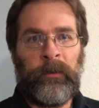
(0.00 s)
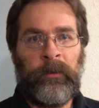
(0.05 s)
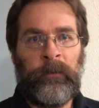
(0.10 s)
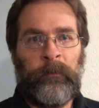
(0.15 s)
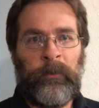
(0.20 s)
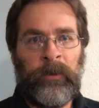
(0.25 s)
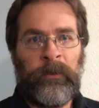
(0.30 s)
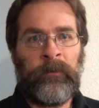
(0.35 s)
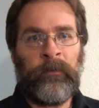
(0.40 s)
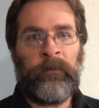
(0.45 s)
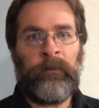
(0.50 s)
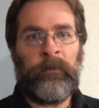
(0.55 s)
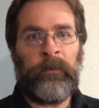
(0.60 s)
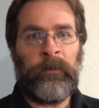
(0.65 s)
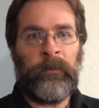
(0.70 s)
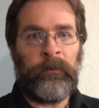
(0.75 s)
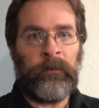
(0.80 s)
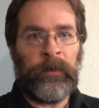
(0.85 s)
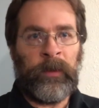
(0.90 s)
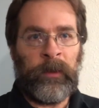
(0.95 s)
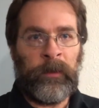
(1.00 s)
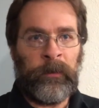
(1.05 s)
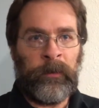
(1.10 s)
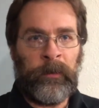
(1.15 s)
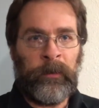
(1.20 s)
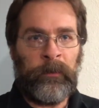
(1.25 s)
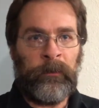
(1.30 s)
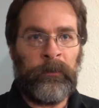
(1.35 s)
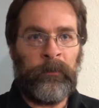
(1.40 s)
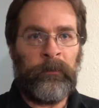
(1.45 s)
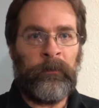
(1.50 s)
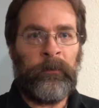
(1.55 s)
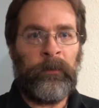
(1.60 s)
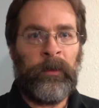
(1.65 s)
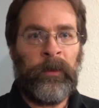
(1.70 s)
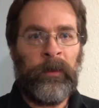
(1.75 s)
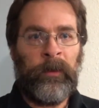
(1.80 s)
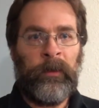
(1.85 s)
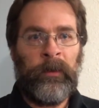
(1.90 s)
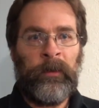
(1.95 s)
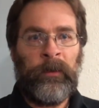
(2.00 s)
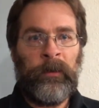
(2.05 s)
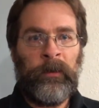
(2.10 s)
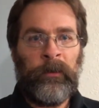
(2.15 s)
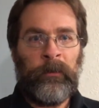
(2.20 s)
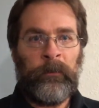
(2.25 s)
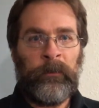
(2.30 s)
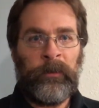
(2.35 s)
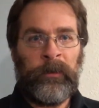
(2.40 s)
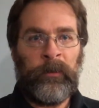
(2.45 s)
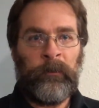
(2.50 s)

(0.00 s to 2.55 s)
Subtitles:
emergency scenarios, when